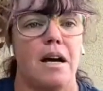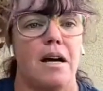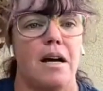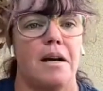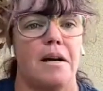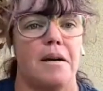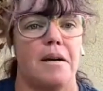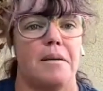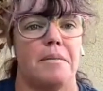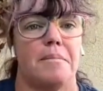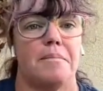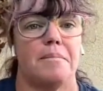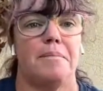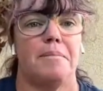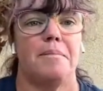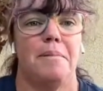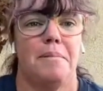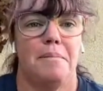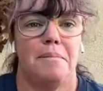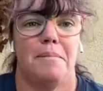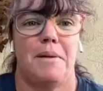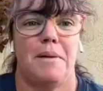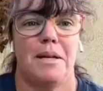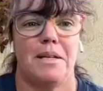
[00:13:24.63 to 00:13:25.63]
Um,
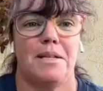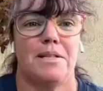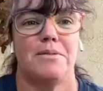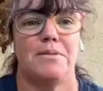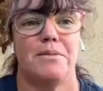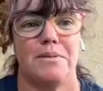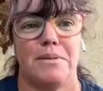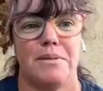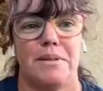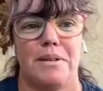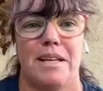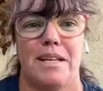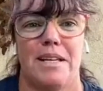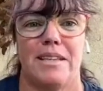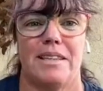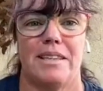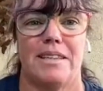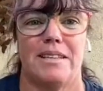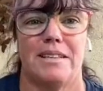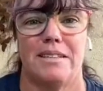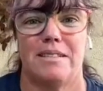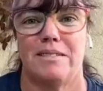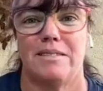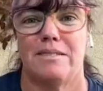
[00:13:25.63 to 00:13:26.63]
mine's at
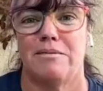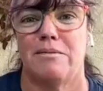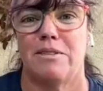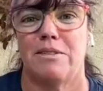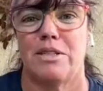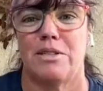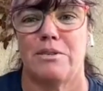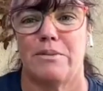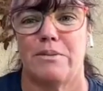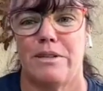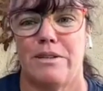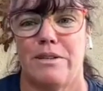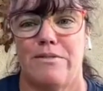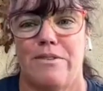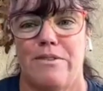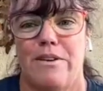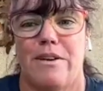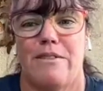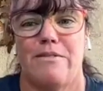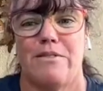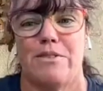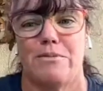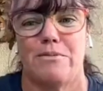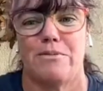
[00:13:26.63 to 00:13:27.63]
one
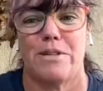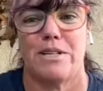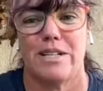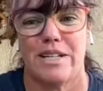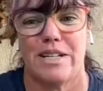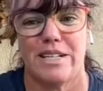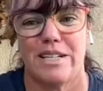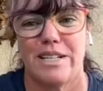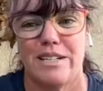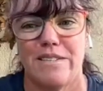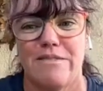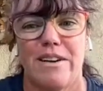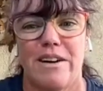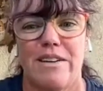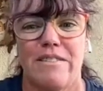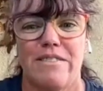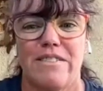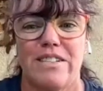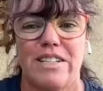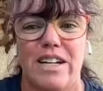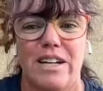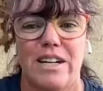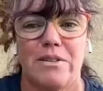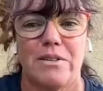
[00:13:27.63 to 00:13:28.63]
twenty-five to one
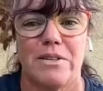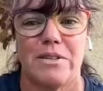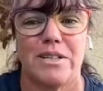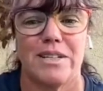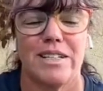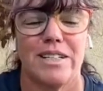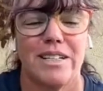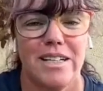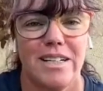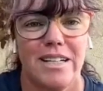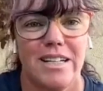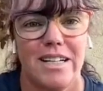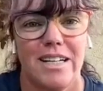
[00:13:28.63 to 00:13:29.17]
ninety-five an hour